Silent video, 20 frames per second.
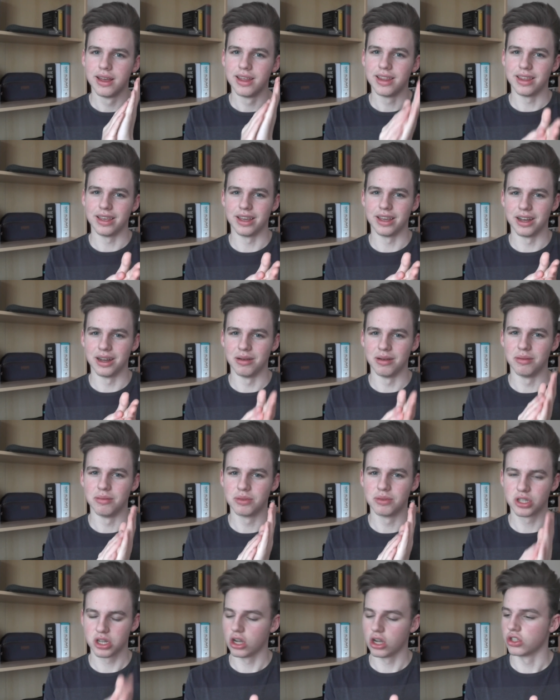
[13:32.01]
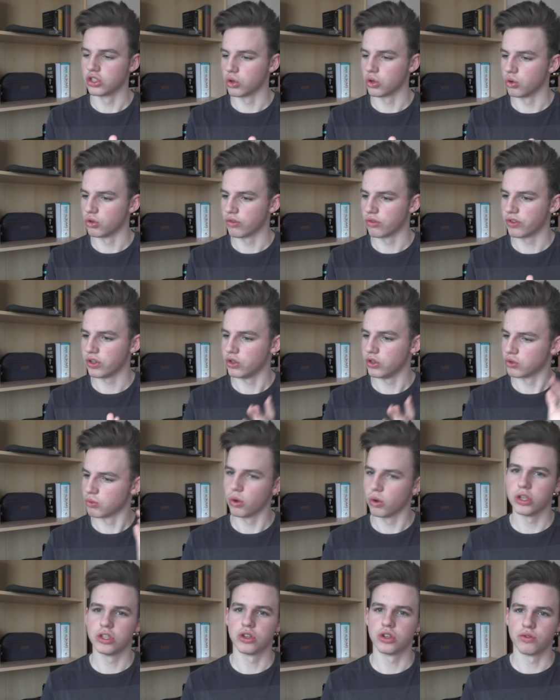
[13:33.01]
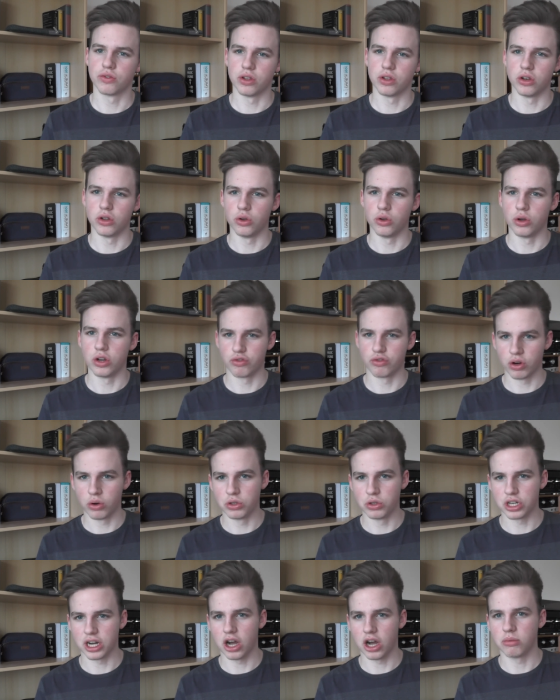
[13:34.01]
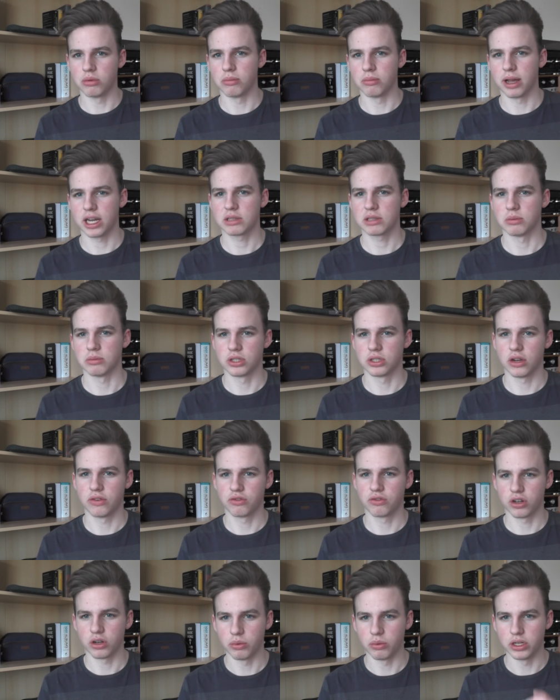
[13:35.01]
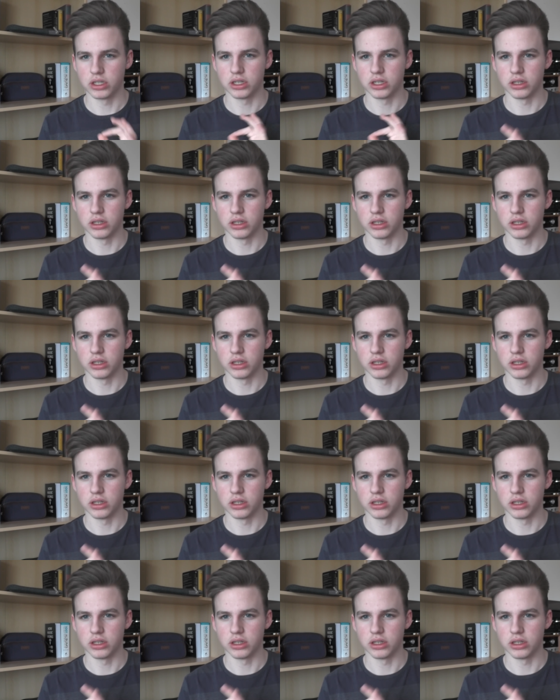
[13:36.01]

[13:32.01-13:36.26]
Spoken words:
the Sludge Lord reviews. One is of the new EROSION album, Maximum Suffering, which